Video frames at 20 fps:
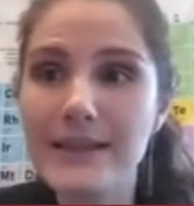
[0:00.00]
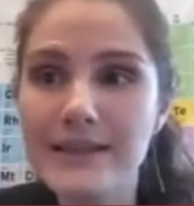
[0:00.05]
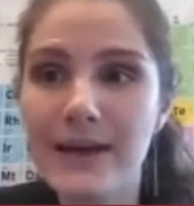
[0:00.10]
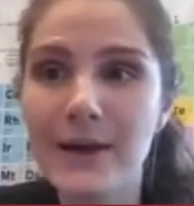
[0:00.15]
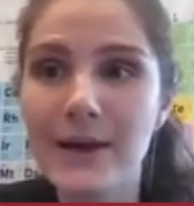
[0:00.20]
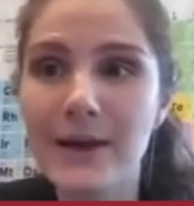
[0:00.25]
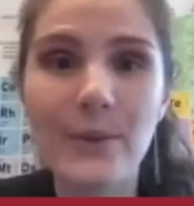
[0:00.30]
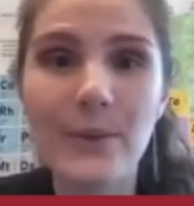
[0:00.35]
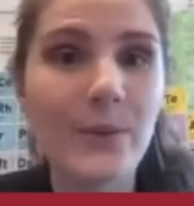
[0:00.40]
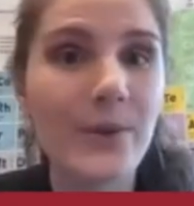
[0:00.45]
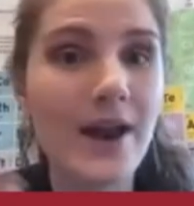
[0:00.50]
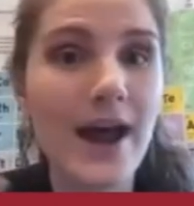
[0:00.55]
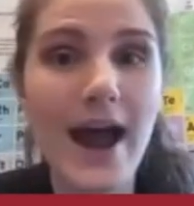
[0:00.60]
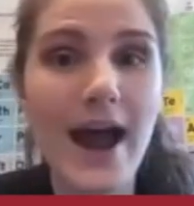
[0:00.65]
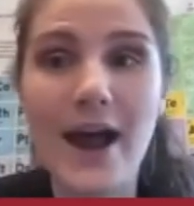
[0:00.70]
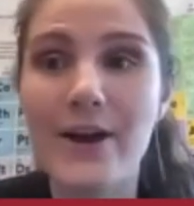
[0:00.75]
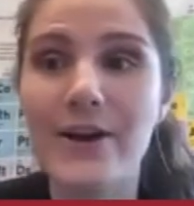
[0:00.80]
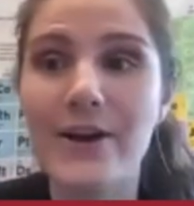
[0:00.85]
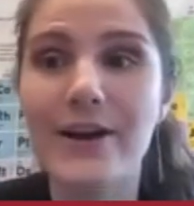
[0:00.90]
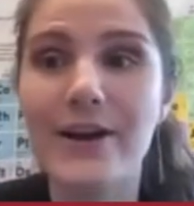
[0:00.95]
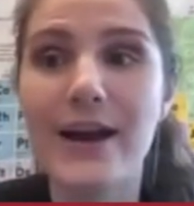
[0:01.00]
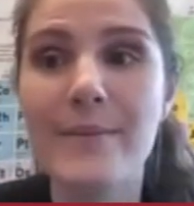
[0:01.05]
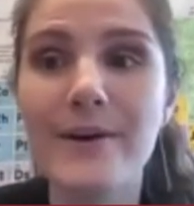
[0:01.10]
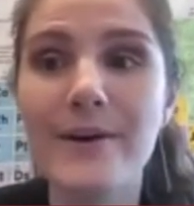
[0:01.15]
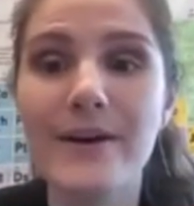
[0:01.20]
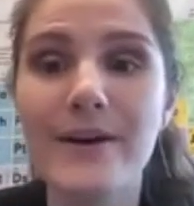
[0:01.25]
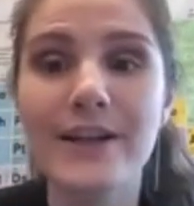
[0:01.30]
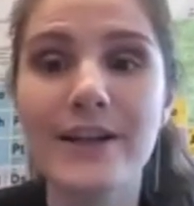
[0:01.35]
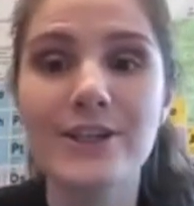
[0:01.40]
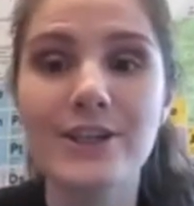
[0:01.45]
Intel would hire
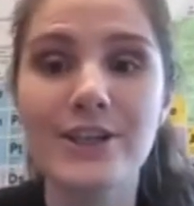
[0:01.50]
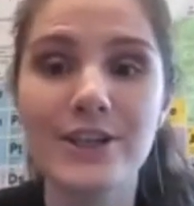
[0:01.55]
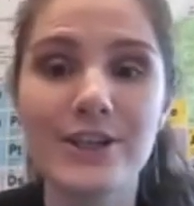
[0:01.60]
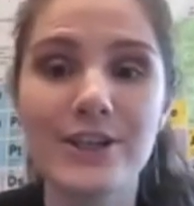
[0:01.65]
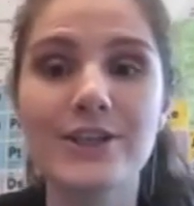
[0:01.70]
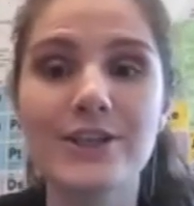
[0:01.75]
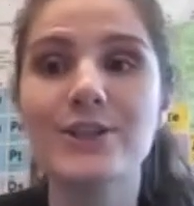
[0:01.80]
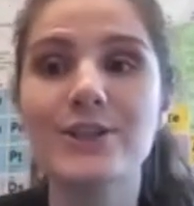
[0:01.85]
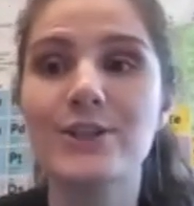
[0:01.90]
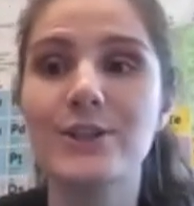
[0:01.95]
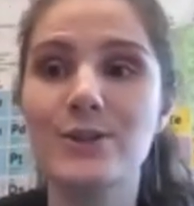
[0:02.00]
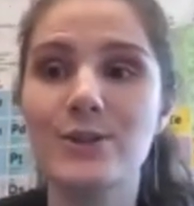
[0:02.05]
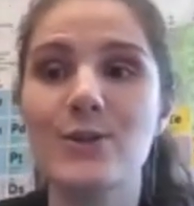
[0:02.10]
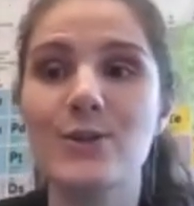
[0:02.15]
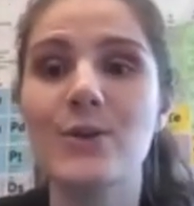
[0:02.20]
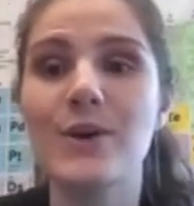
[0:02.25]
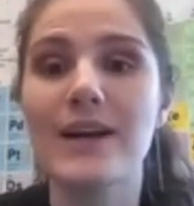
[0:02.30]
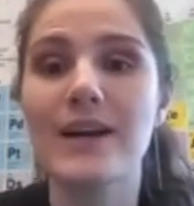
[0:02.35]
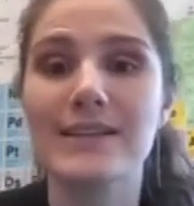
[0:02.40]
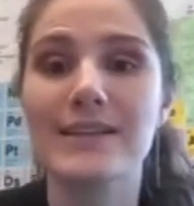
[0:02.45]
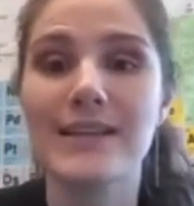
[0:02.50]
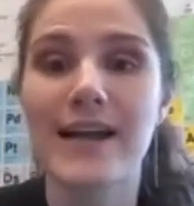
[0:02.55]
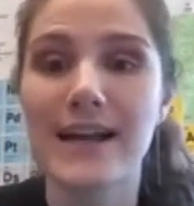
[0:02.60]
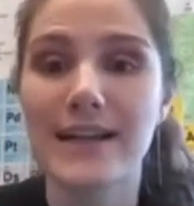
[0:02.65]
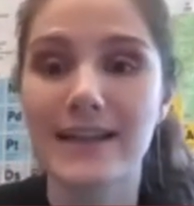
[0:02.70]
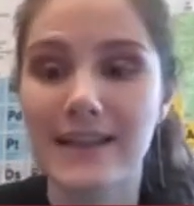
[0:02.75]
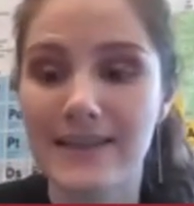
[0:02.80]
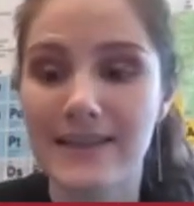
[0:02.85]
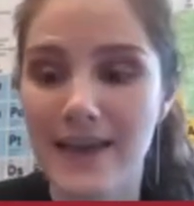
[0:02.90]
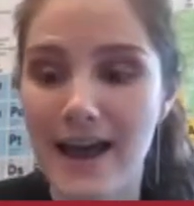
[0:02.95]
chemical engineers to do
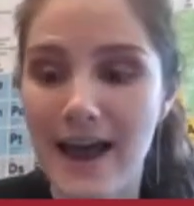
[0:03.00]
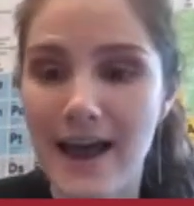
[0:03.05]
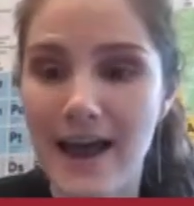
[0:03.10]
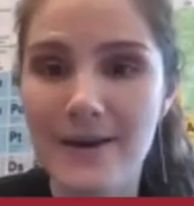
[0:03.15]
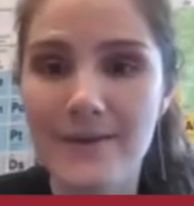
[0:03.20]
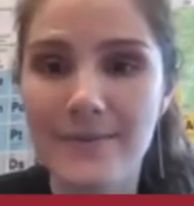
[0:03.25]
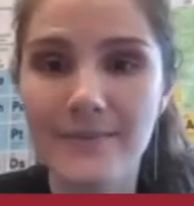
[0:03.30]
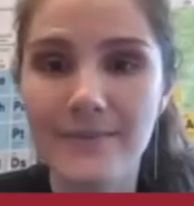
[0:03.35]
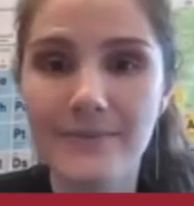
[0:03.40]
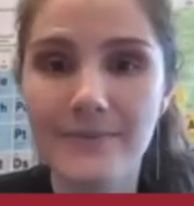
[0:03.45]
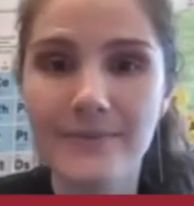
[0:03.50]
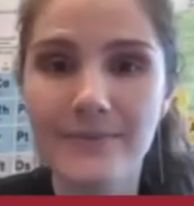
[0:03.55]
exactly that.